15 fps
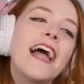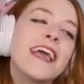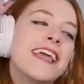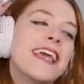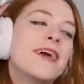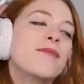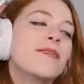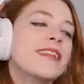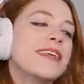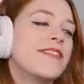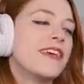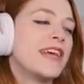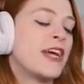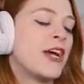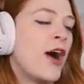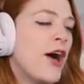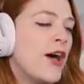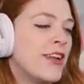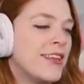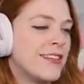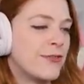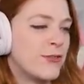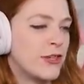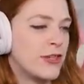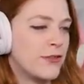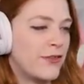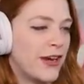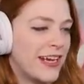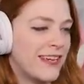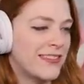I can't believe he called us for
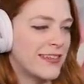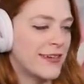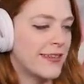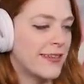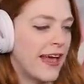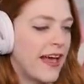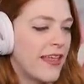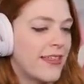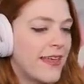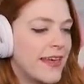advice on that.